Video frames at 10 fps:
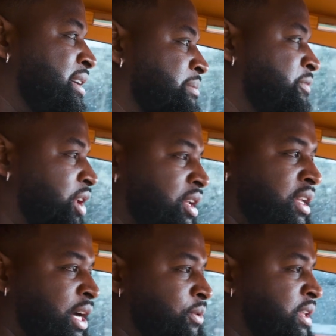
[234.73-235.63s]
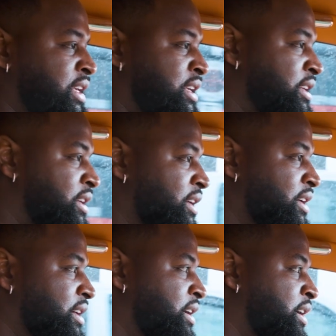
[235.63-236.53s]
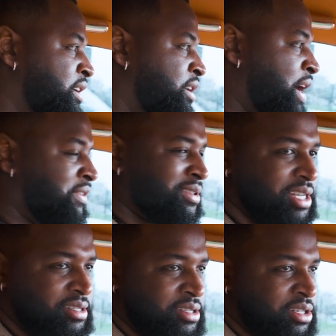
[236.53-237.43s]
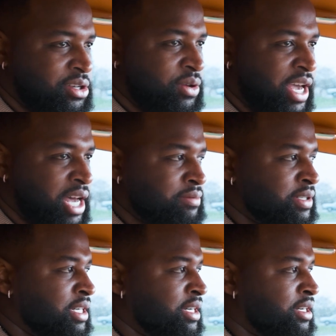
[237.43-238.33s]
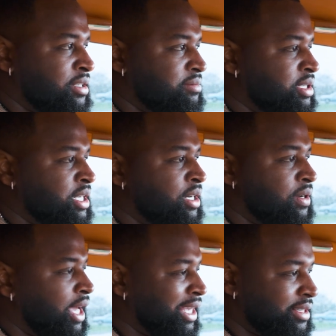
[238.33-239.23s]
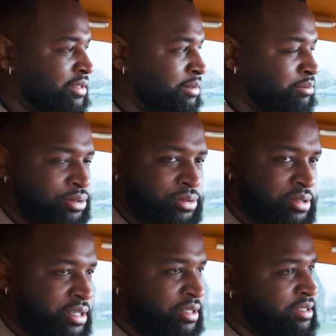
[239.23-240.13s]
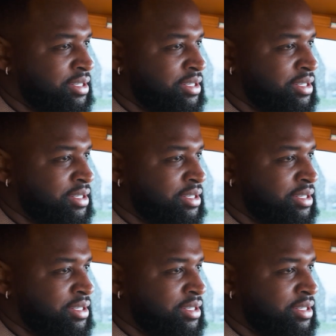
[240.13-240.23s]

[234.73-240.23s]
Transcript: Feeling healthy. After the season, you have aches and bruises